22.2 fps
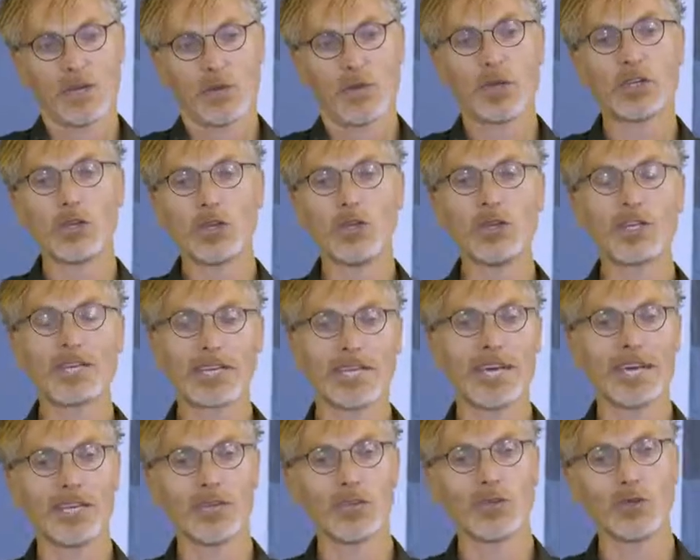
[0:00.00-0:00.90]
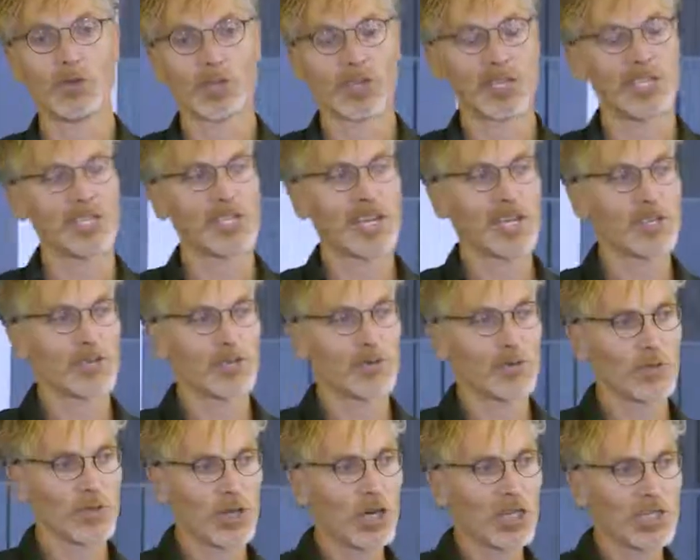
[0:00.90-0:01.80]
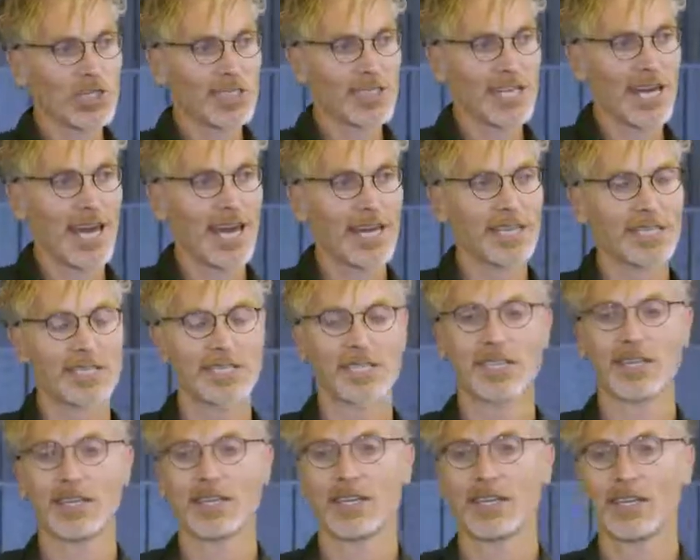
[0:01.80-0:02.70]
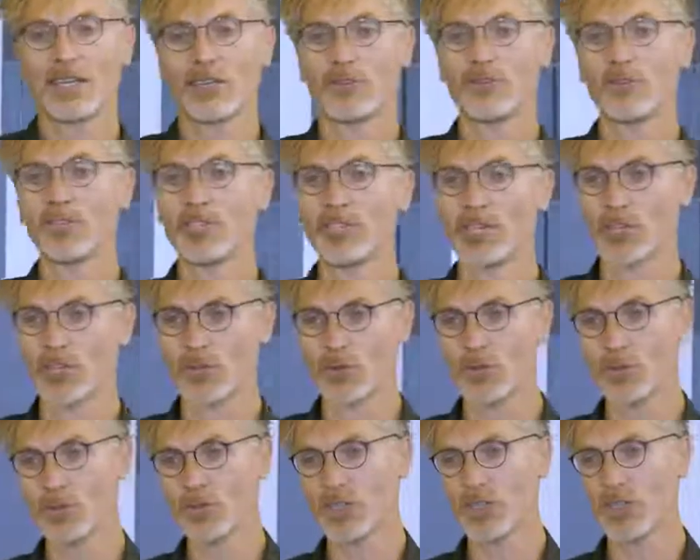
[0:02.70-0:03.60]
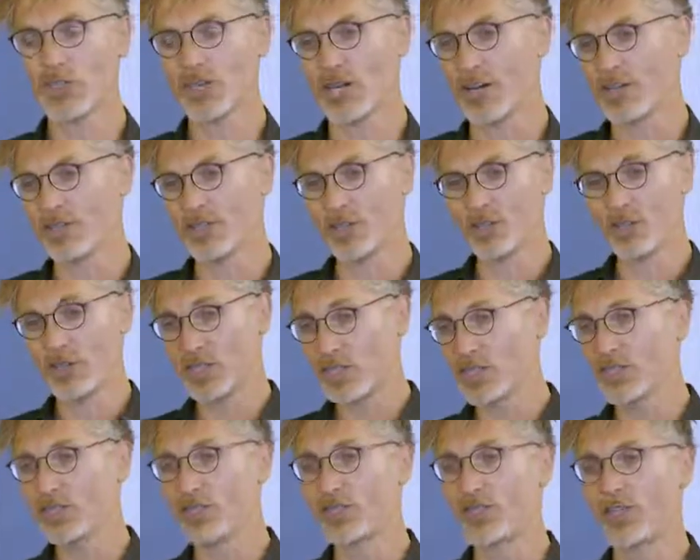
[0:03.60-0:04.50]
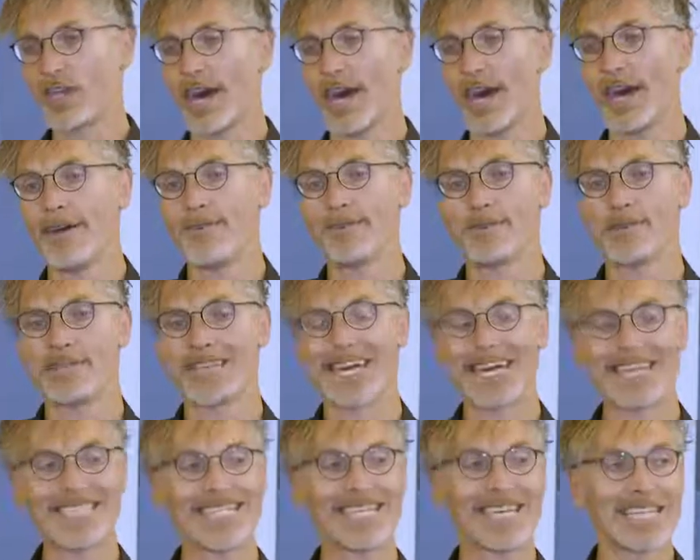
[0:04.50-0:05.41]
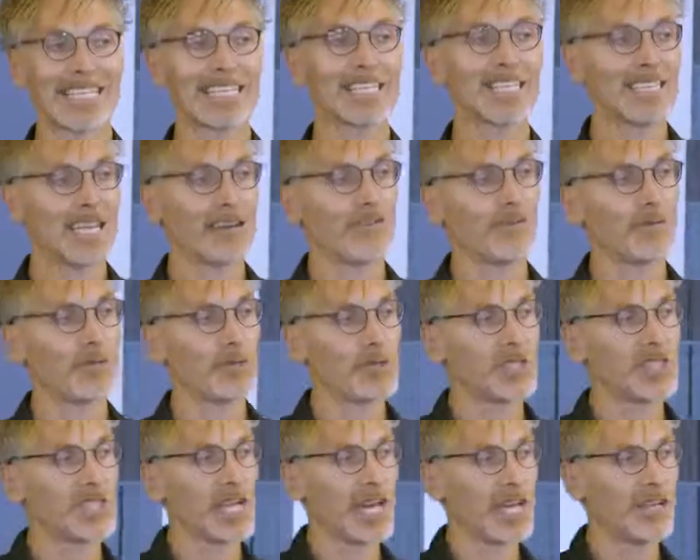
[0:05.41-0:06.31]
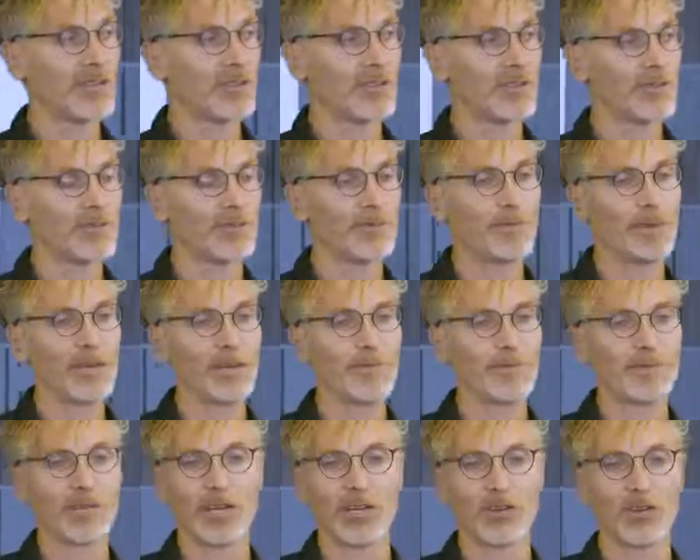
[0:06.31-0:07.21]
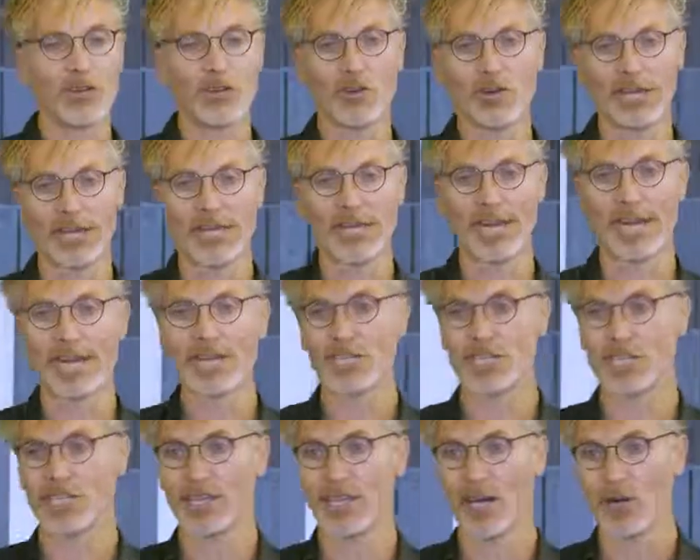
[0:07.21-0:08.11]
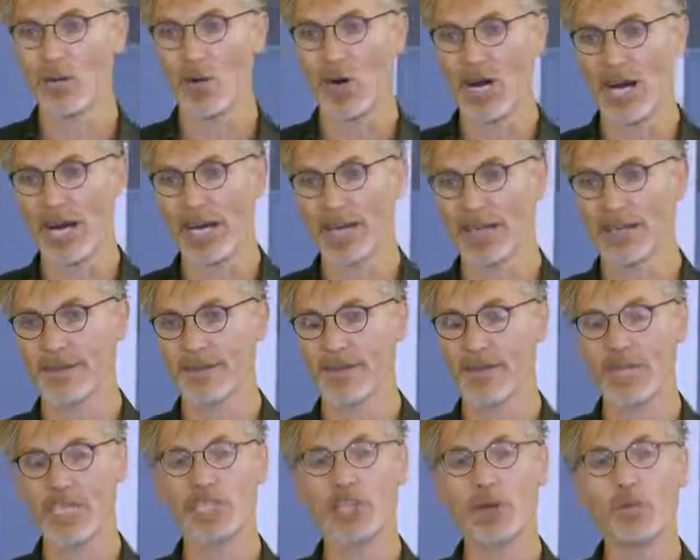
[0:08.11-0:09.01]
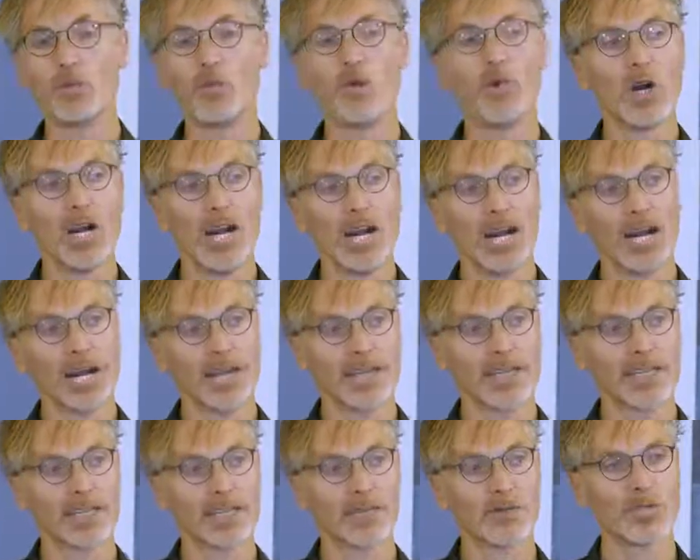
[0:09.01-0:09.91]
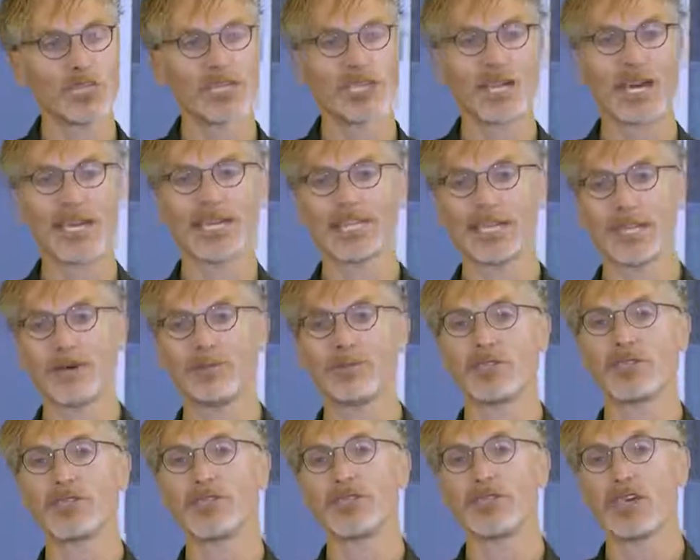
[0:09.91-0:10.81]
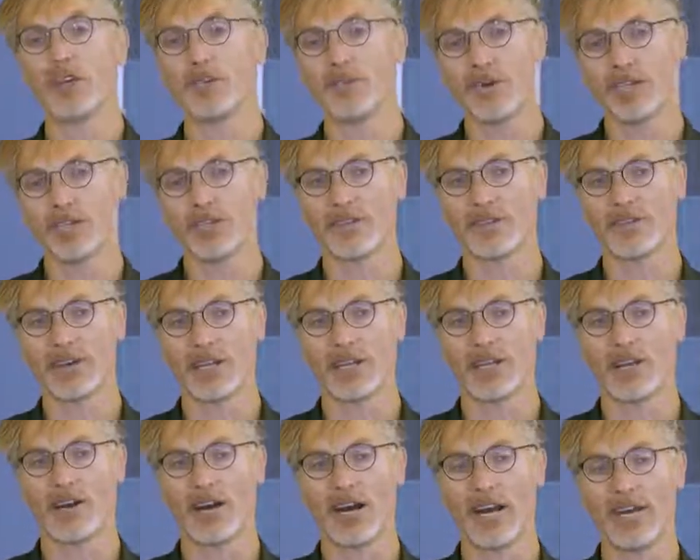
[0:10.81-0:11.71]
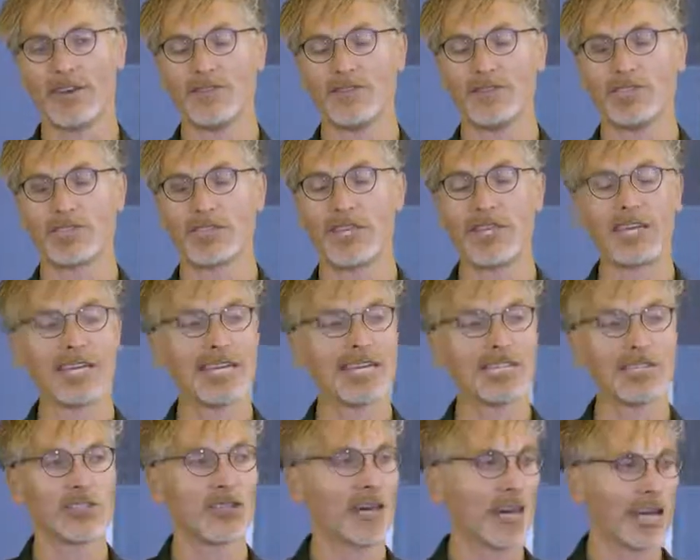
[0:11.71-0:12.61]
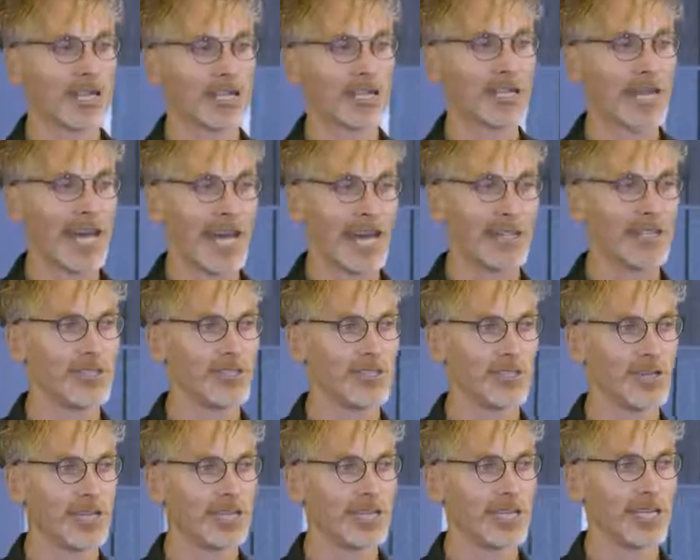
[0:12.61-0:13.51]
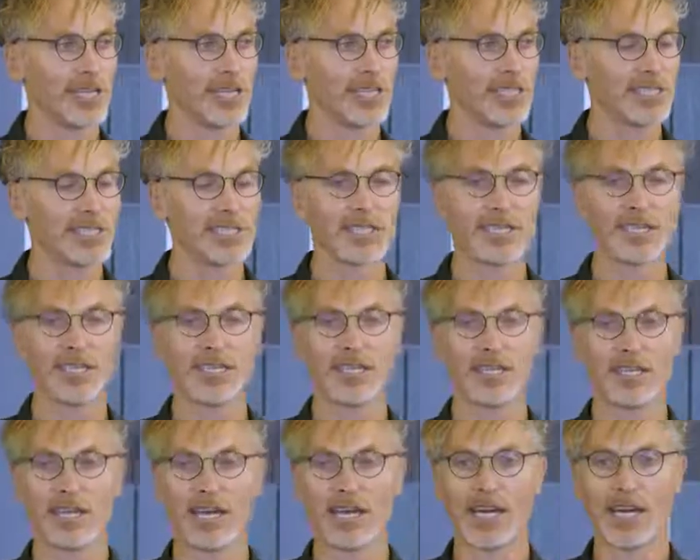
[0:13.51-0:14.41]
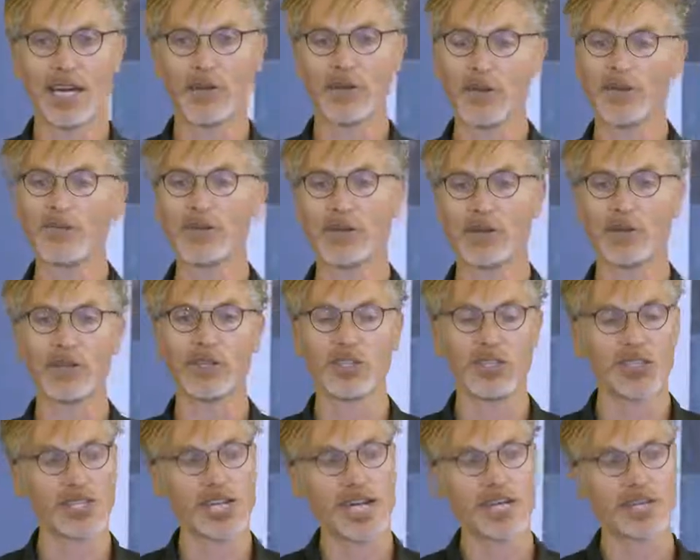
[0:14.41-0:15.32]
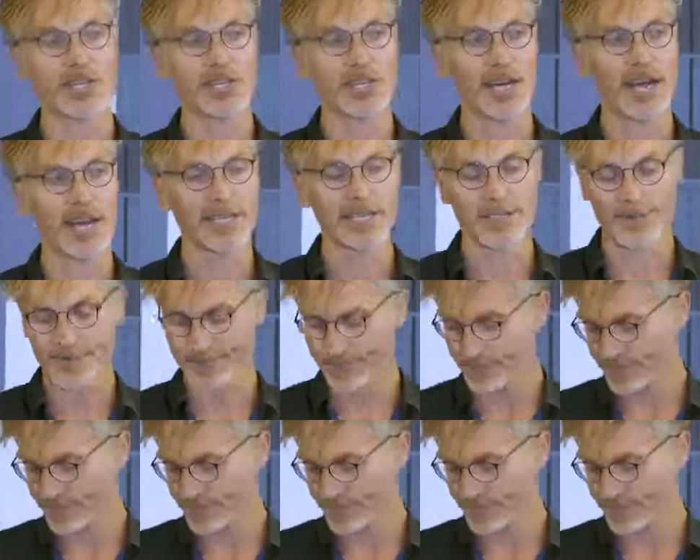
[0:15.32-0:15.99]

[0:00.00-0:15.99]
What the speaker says: When you look at it in an organizational context, research also shows, and we saw that 67% of people are not engaged in their work. So work, which takes up so much of our lives, is not actually energizing us. And we really want to change that.